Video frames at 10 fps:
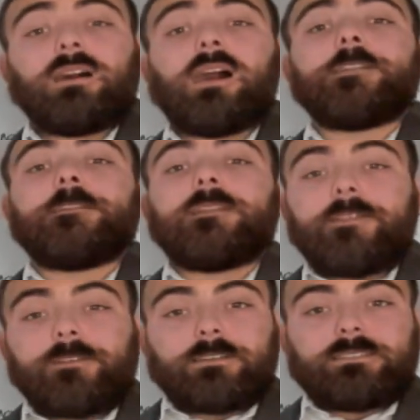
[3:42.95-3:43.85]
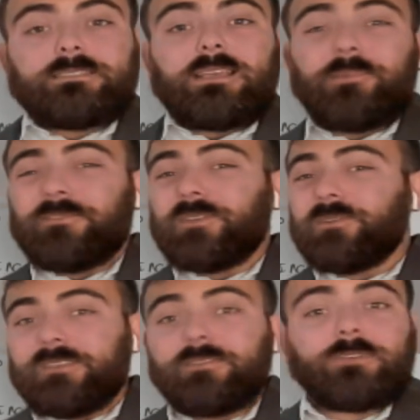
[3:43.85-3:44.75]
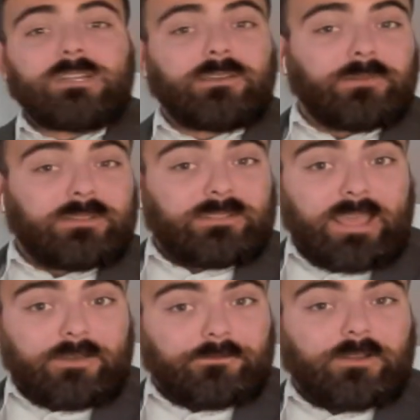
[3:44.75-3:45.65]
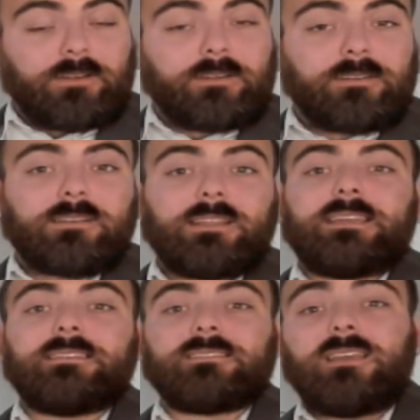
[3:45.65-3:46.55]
Another good tip, if you don't even want to go that far, is